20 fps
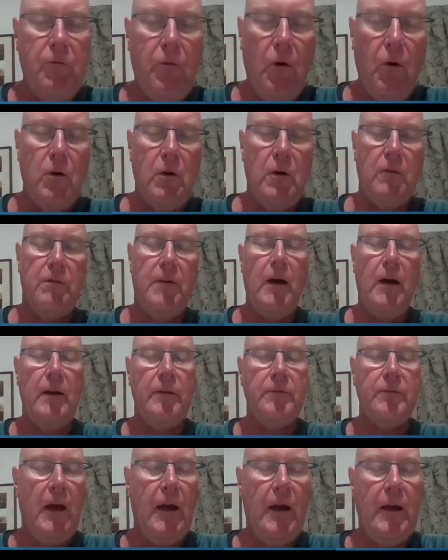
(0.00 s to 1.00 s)
4 or
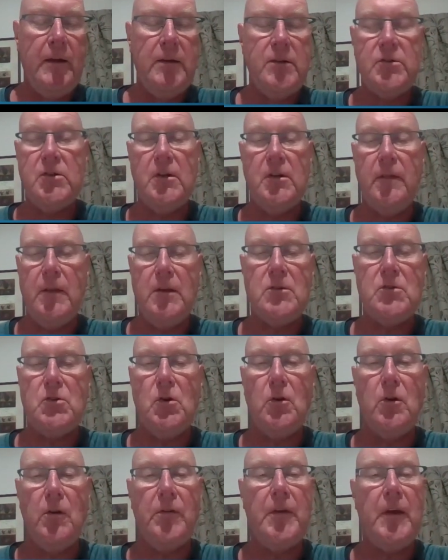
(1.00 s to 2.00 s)
5 days and this
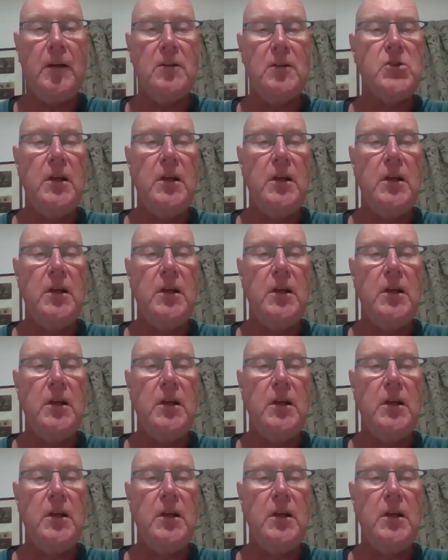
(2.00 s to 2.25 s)
sort of thing.